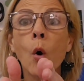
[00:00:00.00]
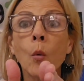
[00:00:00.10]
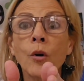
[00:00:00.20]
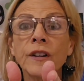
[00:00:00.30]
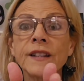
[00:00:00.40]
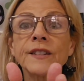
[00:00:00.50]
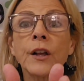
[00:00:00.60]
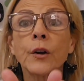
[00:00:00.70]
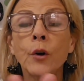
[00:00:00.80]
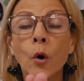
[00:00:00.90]
Whole word
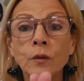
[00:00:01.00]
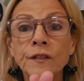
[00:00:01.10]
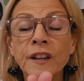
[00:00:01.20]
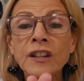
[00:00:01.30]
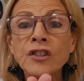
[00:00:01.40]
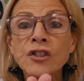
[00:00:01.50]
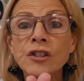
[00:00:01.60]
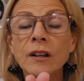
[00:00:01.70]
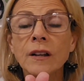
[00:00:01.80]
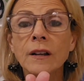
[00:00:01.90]
is
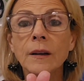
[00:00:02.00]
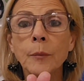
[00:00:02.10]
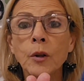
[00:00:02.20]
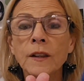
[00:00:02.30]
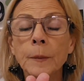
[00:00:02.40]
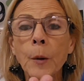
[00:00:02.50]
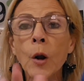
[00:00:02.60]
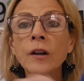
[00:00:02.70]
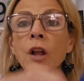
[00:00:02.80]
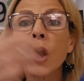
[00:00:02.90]
goldfish. Pull it
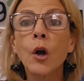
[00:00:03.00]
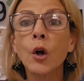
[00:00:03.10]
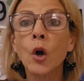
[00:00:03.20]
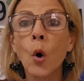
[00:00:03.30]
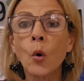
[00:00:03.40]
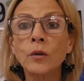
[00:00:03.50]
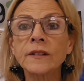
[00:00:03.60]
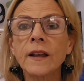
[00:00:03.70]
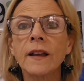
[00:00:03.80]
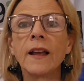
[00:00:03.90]
apart.
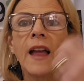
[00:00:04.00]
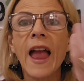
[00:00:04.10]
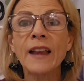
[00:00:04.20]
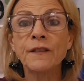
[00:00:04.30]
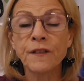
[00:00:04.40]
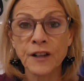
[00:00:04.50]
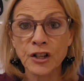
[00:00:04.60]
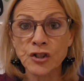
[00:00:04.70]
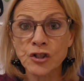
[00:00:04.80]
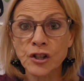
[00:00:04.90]
Gold and
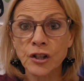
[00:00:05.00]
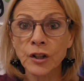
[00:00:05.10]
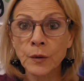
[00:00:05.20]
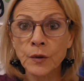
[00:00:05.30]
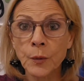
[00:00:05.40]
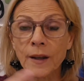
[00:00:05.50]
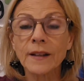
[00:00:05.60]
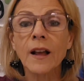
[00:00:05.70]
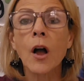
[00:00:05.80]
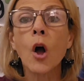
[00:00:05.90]
fish. You do
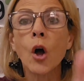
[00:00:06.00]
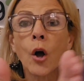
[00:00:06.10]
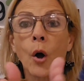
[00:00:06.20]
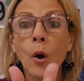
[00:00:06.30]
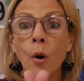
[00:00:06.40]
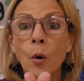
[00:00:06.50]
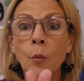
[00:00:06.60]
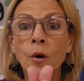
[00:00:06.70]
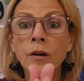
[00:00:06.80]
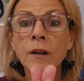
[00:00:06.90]
it.
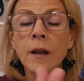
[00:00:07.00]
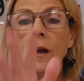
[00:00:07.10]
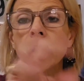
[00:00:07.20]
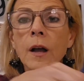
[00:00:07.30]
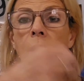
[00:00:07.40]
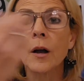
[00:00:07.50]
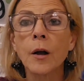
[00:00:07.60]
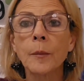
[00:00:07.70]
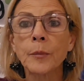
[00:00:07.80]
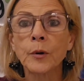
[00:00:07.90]
Whole word.
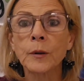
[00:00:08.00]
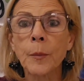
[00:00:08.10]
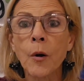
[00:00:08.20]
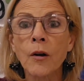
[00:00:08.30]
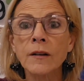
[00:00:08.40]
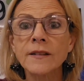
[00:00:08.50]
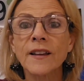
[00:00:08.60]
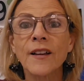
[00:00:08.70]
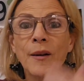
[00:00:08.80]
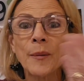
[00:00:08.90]
Pull
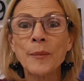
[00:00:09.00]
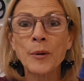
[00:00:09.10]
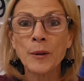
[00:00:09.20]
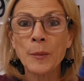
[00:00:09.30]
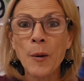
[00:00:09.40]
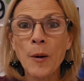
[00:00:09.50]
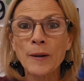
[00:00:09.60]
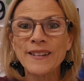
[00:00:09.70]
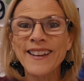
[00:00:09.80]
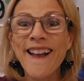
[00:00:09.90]
apart. Pull apart.
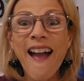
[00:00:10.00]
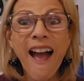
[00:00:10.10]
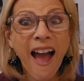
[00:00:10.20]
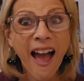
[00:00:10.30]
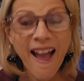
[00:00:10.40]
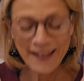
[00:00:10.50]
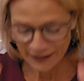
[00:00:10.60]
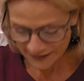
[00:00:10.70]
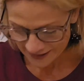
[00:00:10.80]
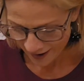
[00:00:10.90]

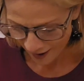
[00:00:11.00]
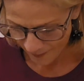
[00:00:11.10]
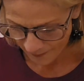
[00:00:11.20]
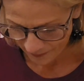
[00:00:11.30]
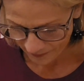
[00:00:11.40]
Good job.